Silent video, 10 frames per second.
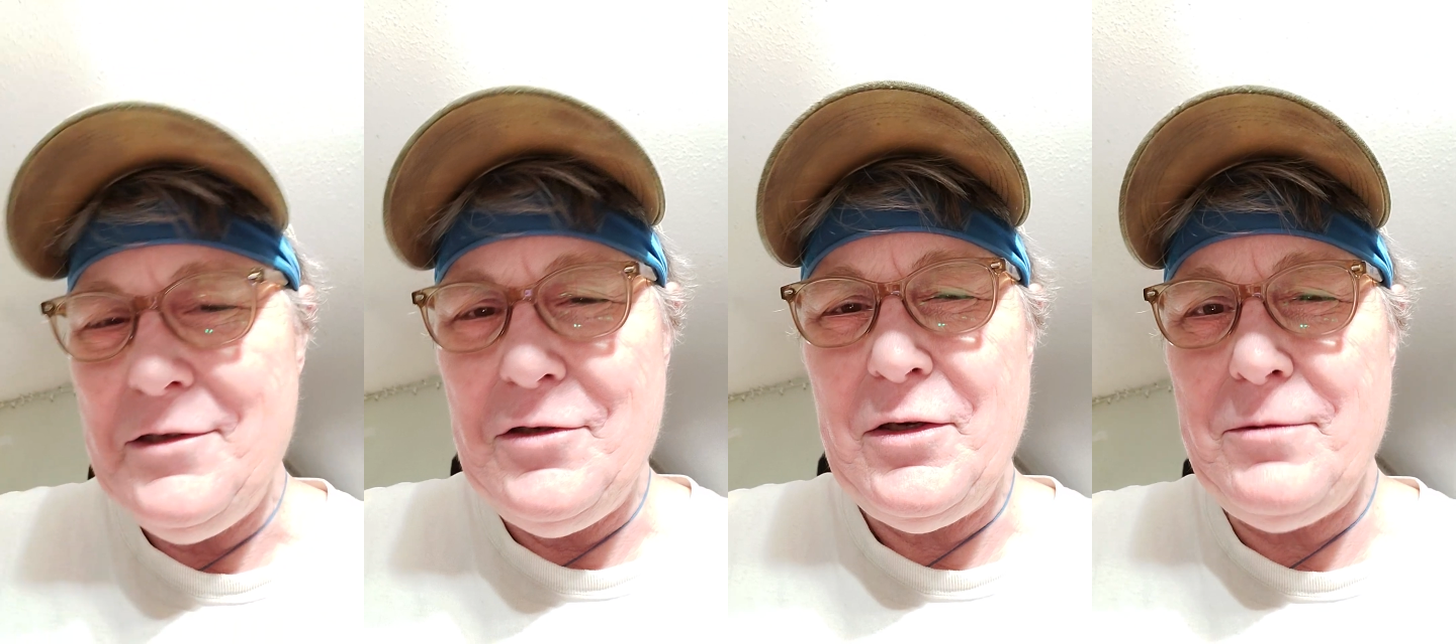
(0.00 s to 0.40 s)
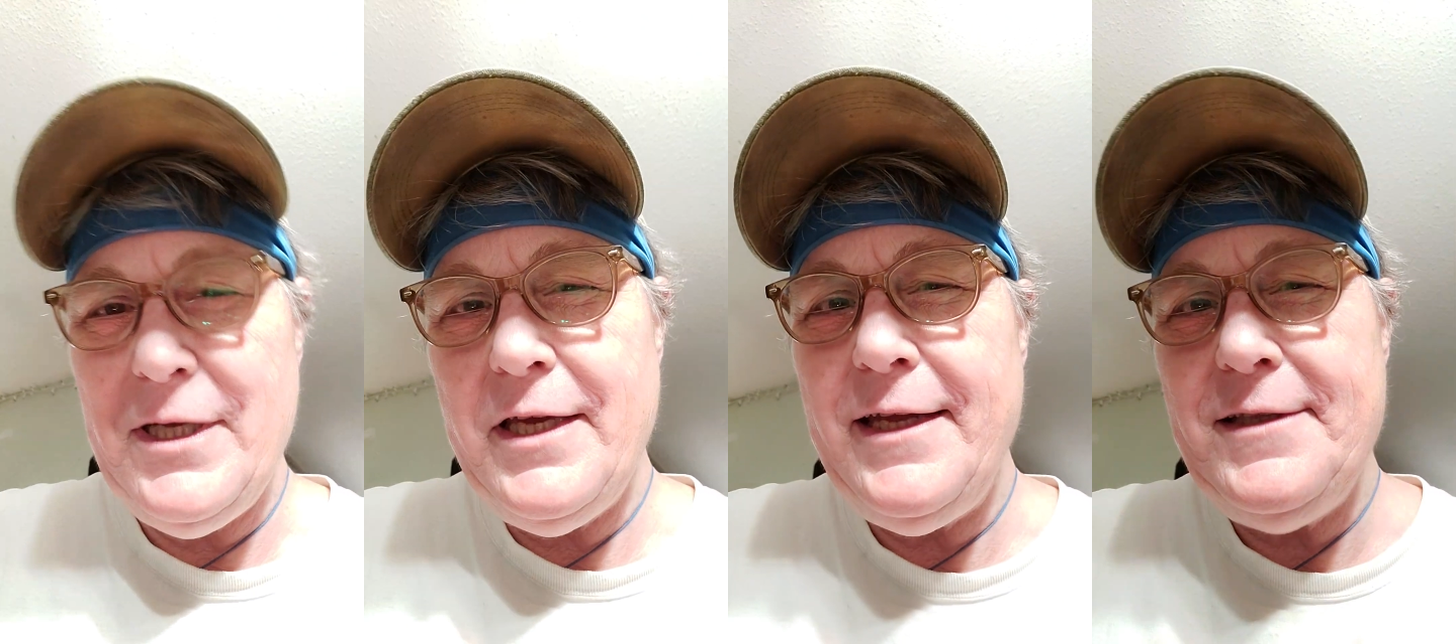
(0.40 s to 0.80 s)
do I
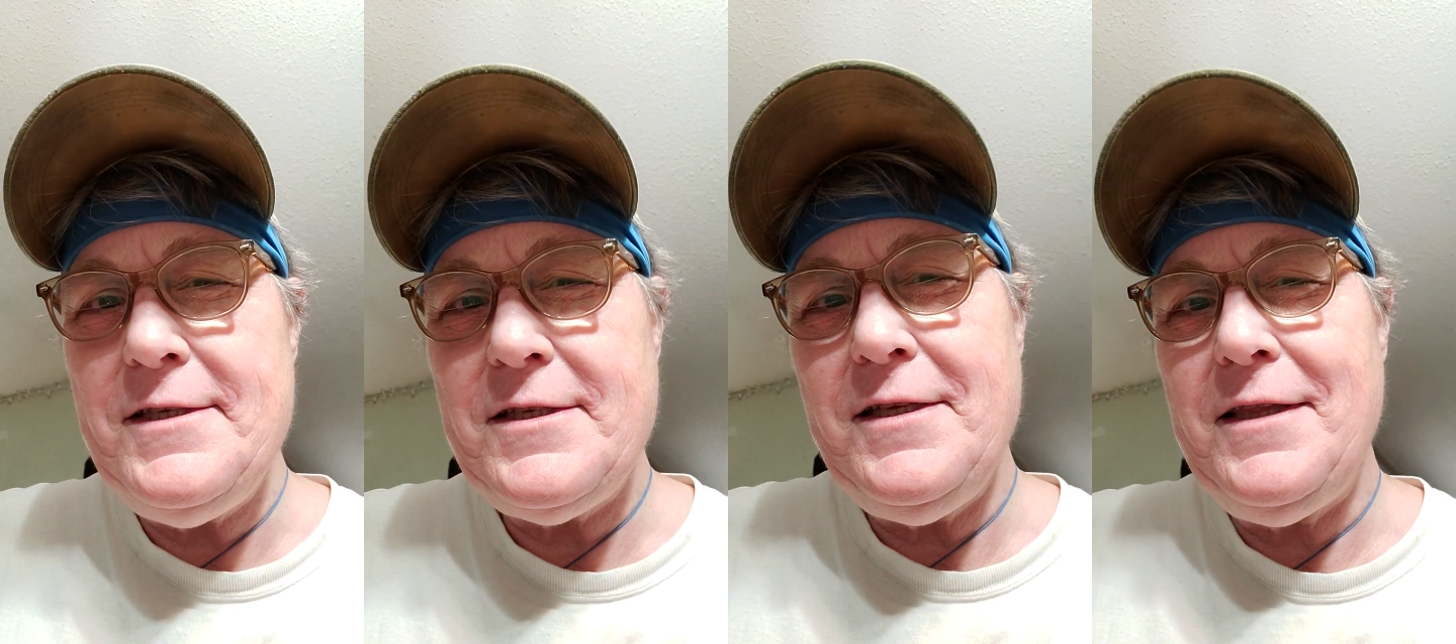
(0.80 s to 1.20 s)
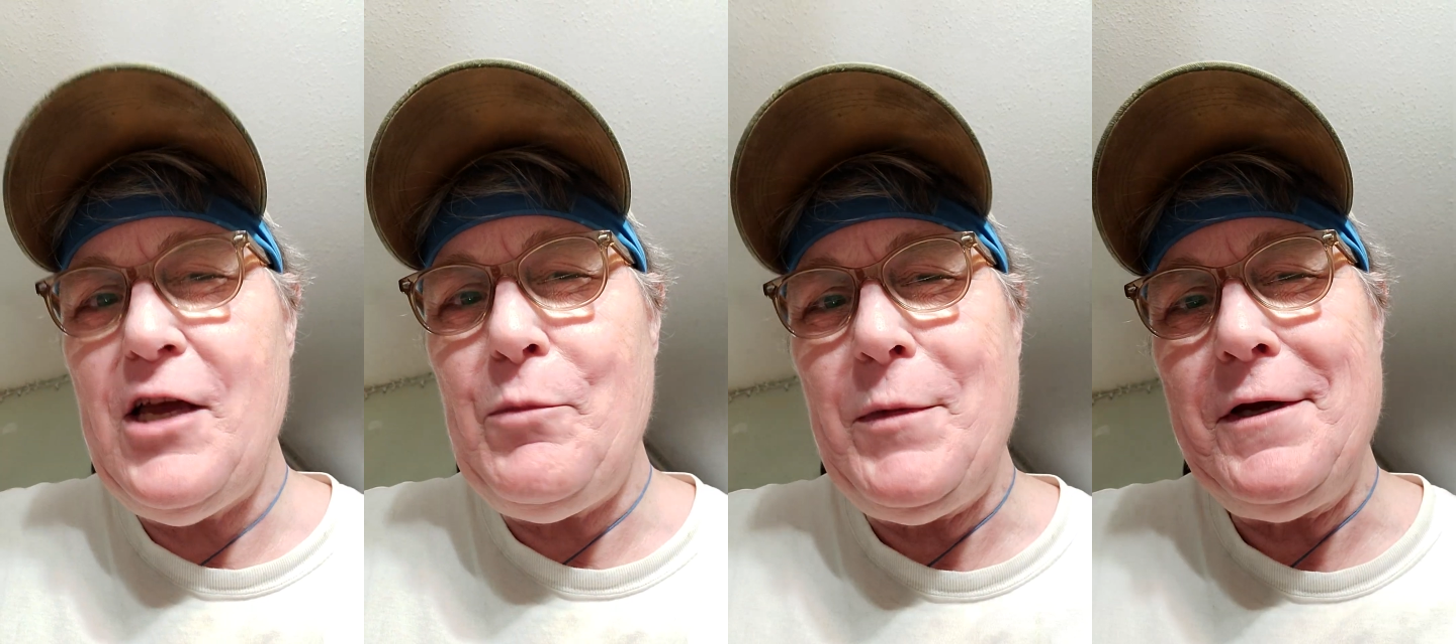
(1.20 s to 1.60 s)
really like this sink
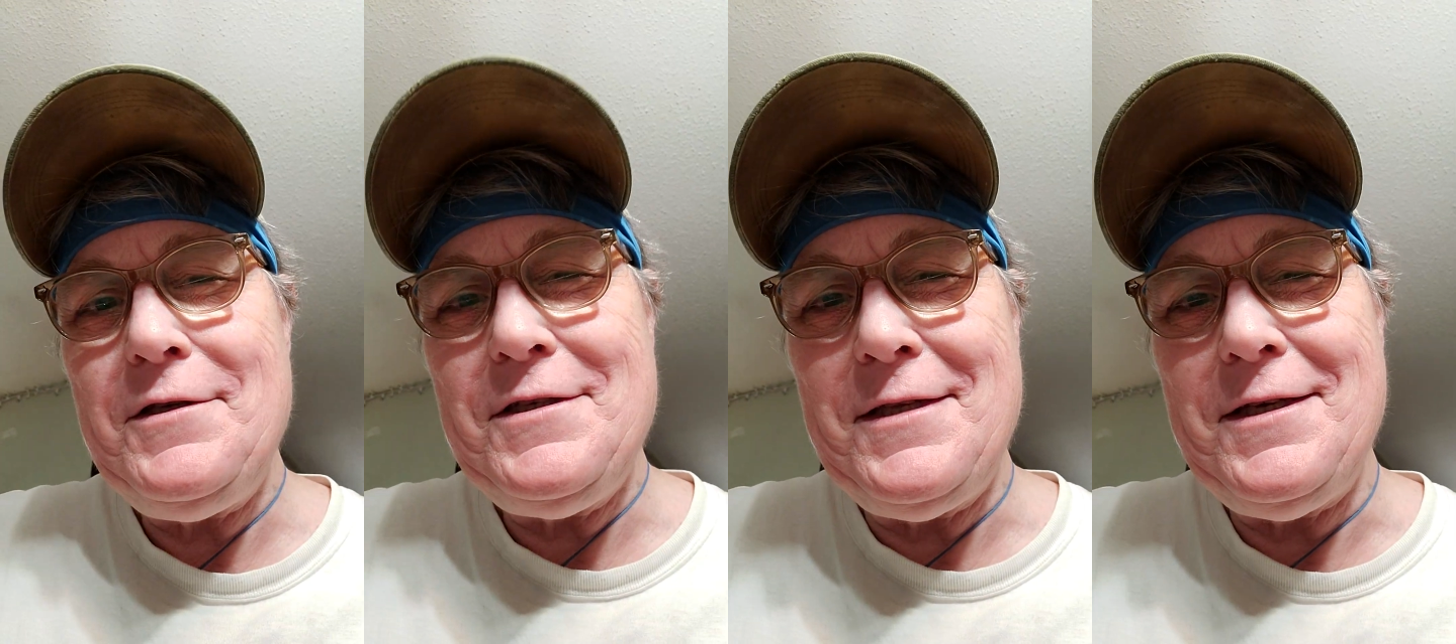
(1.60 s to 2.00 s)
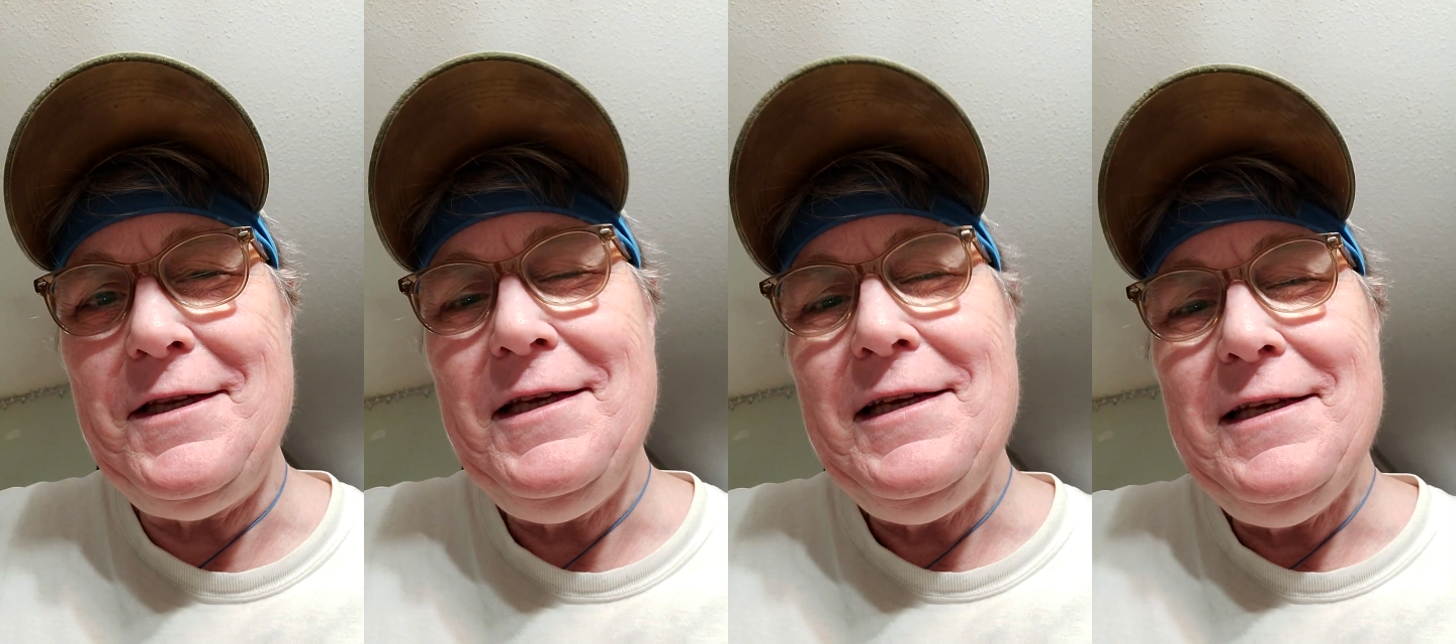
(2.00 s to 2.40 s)
that much
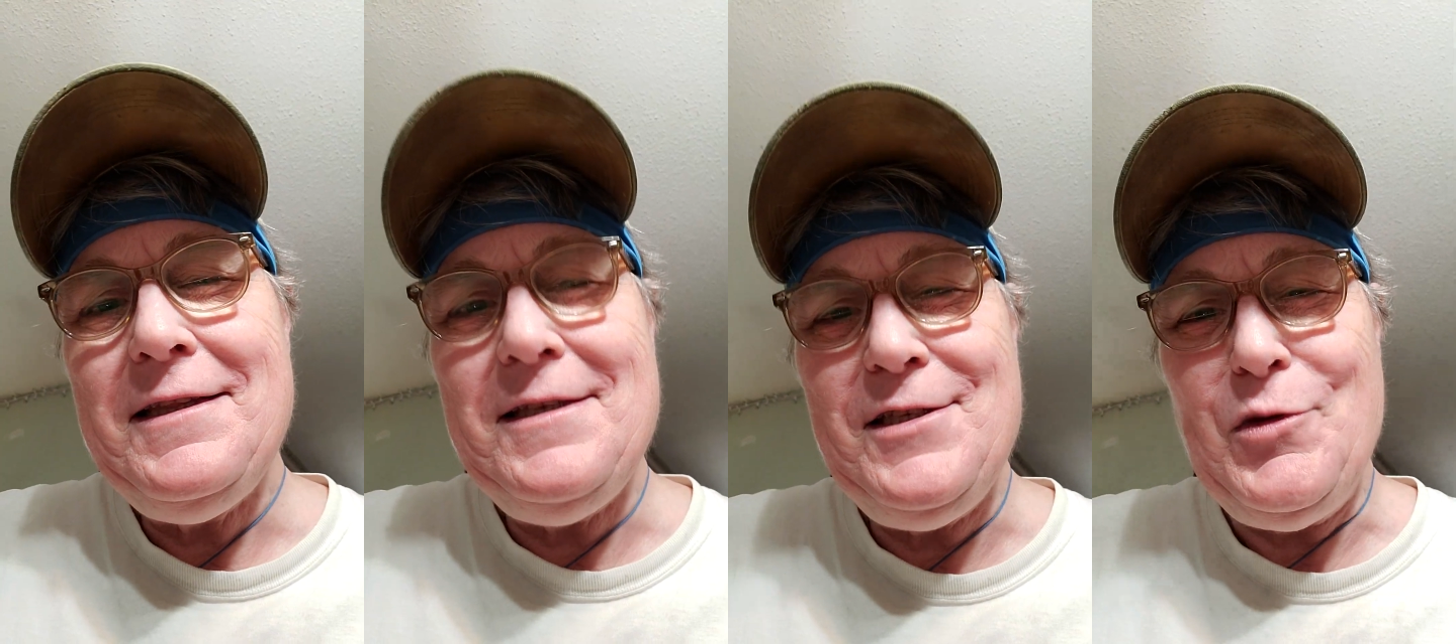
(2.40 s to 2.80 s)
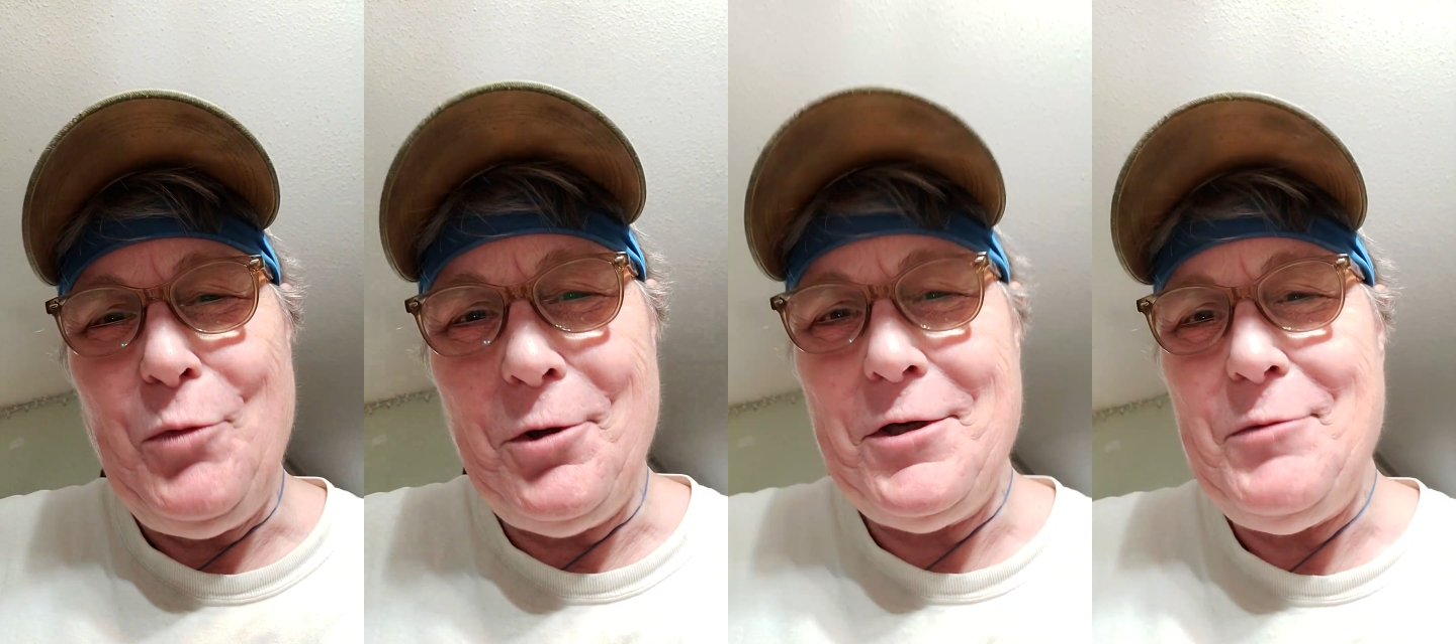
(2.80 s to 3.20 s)
that this is
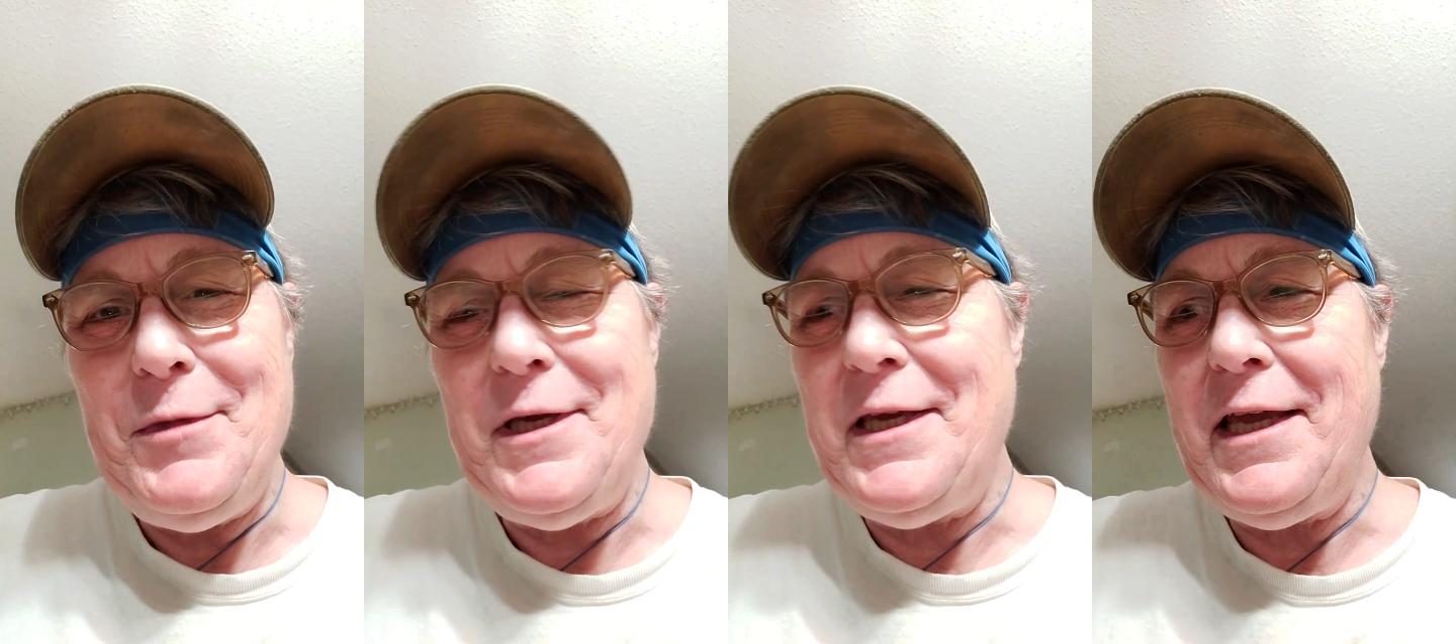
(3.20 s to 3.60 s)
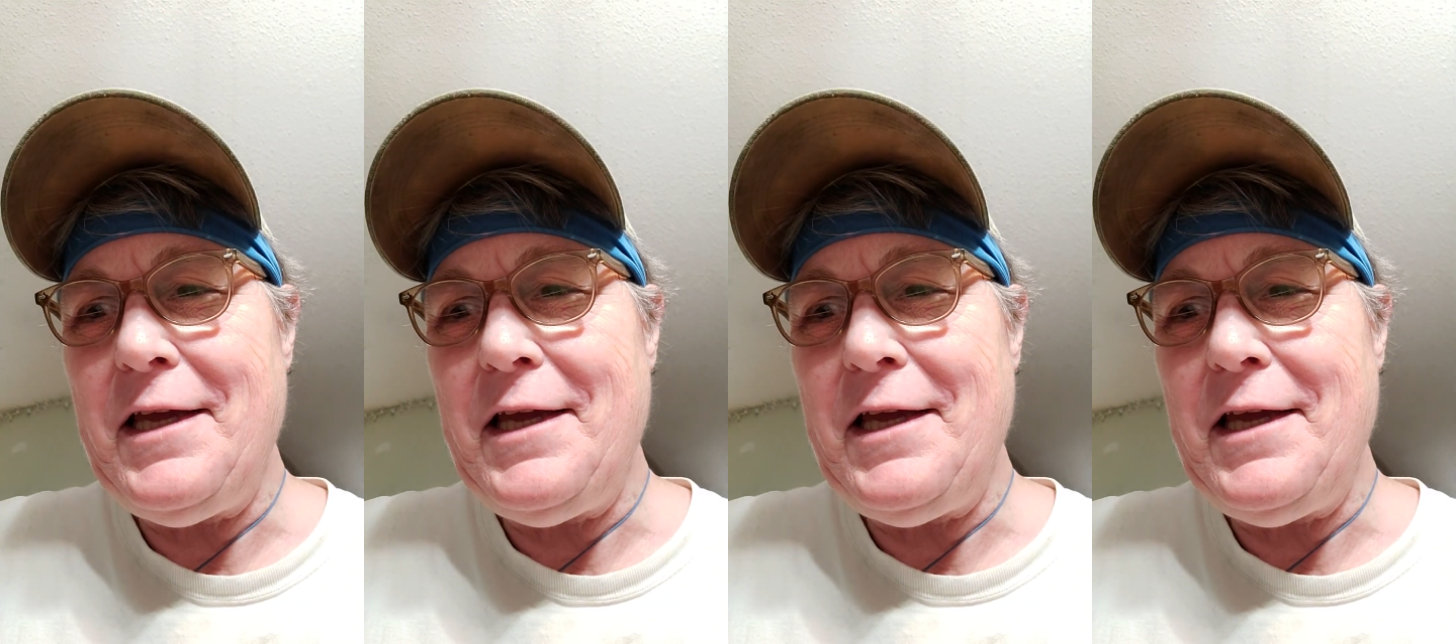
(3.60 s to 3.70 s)
important to me?